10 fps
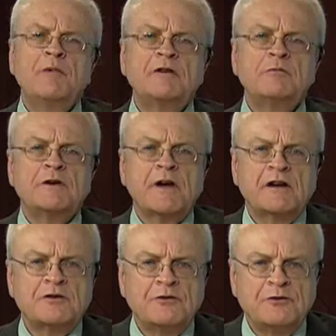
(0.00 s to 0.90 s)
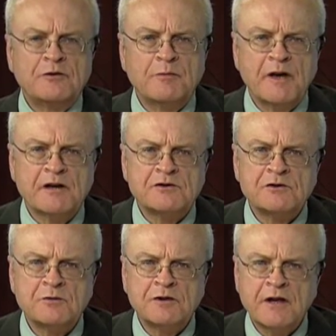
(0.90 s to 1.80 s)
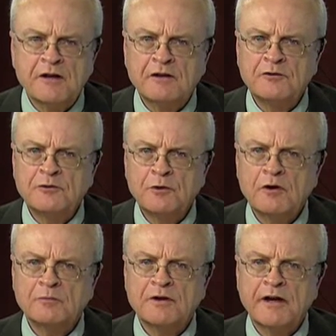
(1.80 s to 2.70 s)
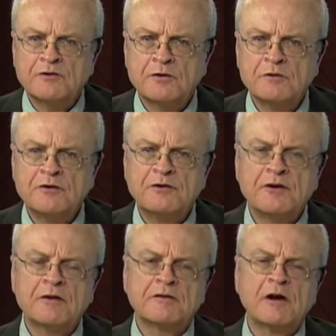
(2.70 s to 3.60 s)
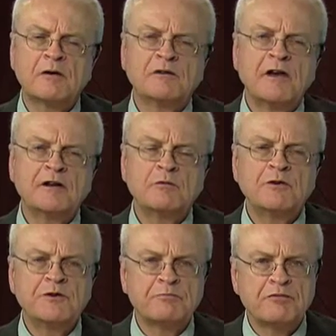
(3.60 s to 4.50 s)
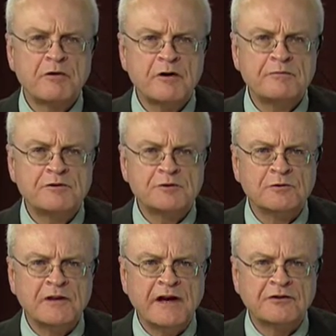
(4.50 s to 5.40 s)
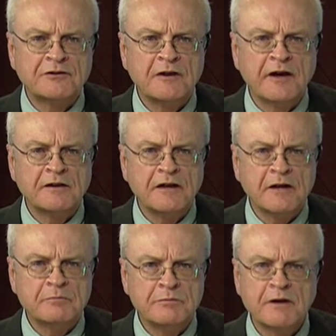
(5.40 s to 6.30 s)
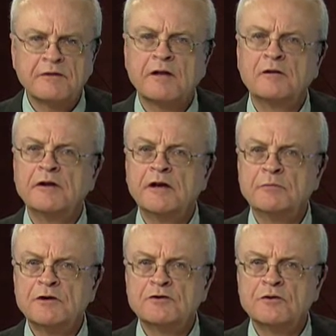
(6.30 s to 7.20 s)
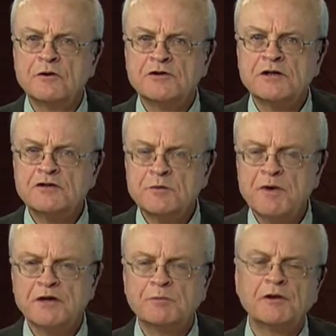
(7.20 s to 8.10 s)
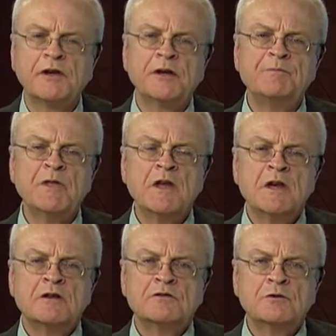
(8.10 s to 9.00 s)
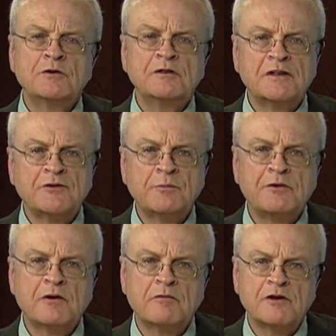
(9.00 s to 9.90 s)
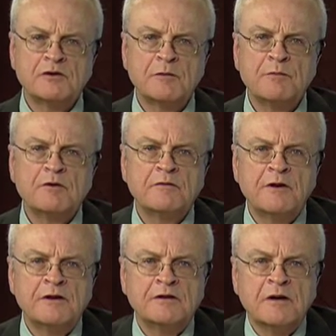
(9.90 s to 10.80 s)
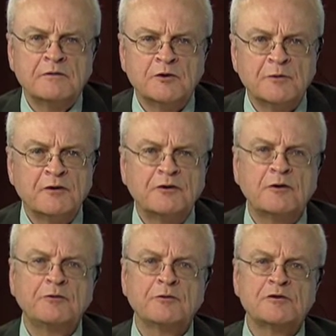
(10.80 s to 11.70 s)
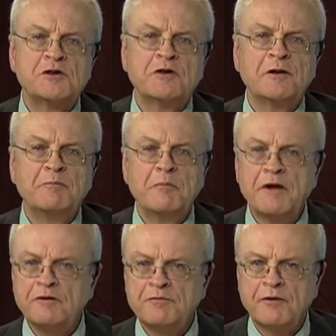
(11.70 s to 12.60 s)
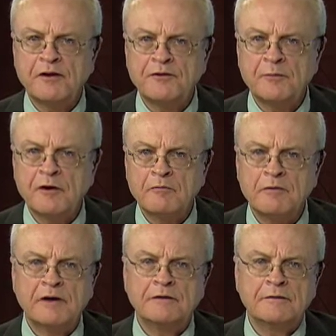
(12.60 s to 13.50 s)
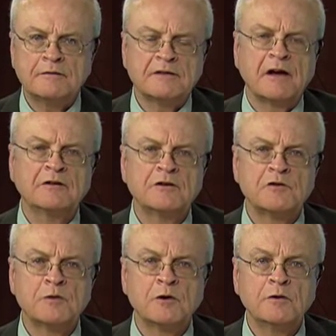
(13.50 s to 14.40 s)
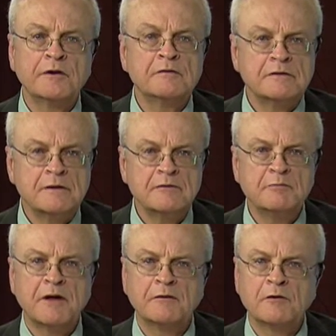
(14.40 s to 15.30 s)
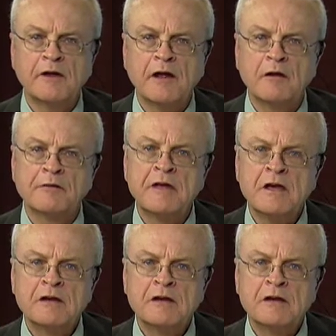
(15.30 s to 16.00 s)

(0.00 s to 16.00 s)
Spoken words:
Among the reactions to the mass shooting at a historic black church in South Carolina was a prayer vigil last night at Bethel AME Church in Jamaica Plain. The shooting does appear racially motivated, and there's been soul searching on many fronts about race, gun control, and even mental health.